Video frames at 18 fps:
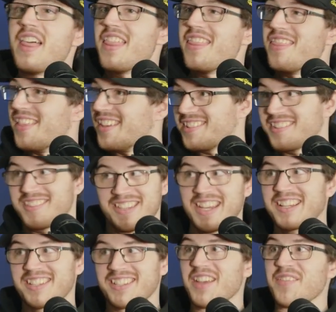The
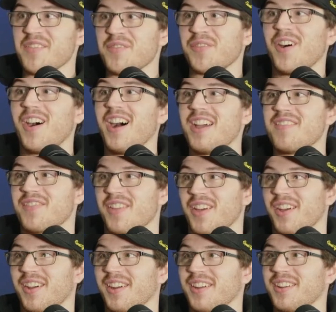675
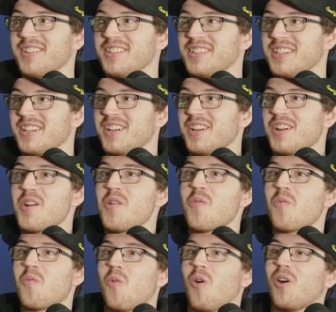though
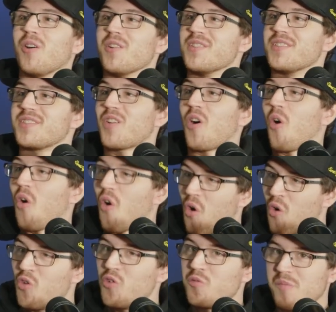was
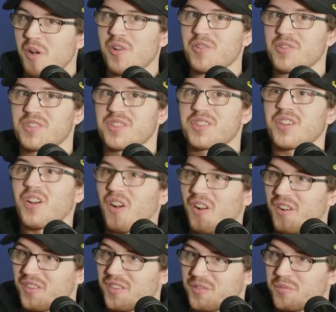almost
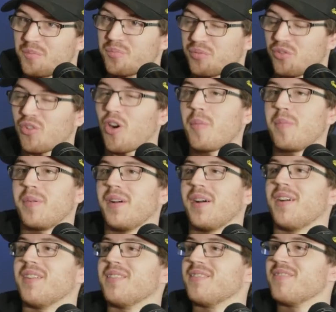
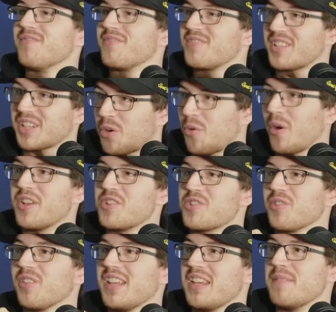proper
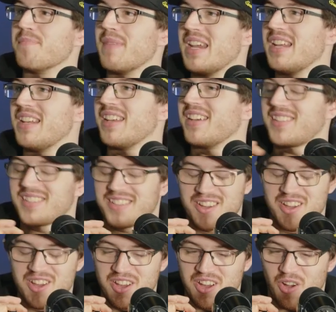sequential immediate
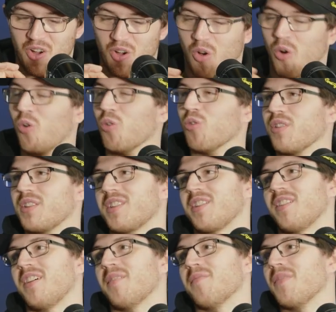all the
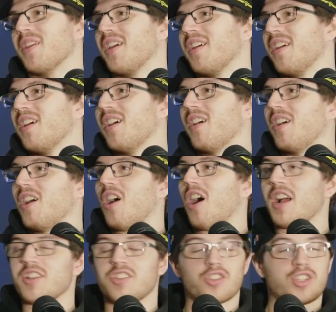time. I
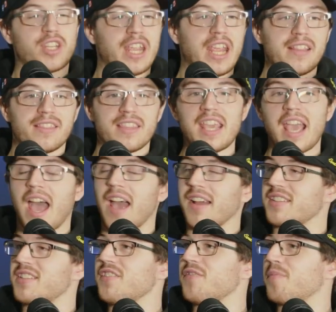just hit the
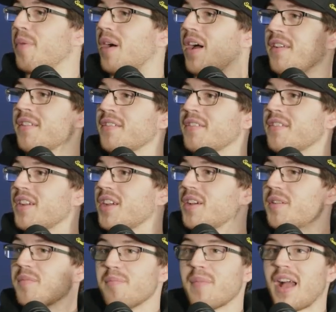active button,
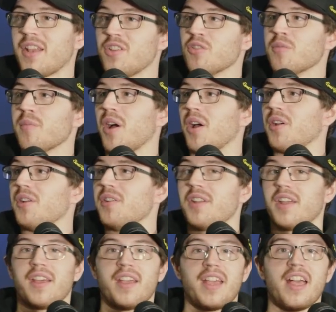manual
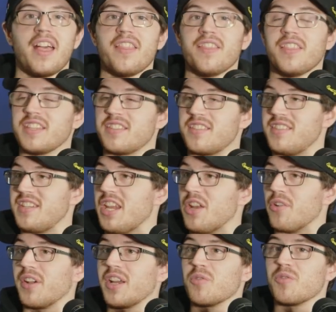mode. The
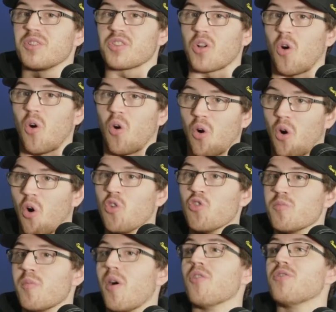steering was
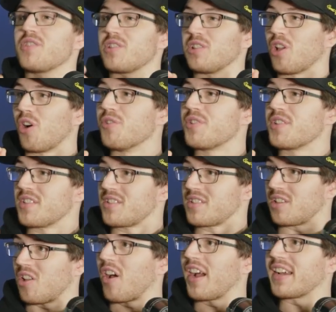almost
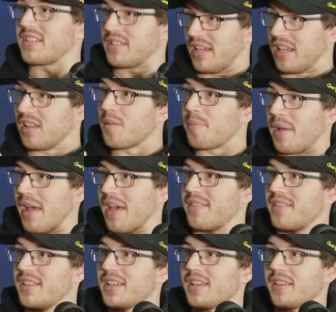Lotus-like
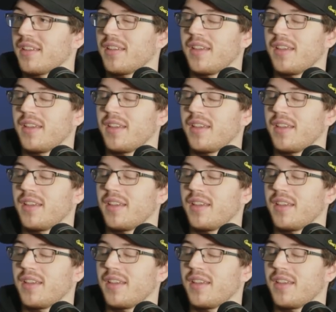telepathic.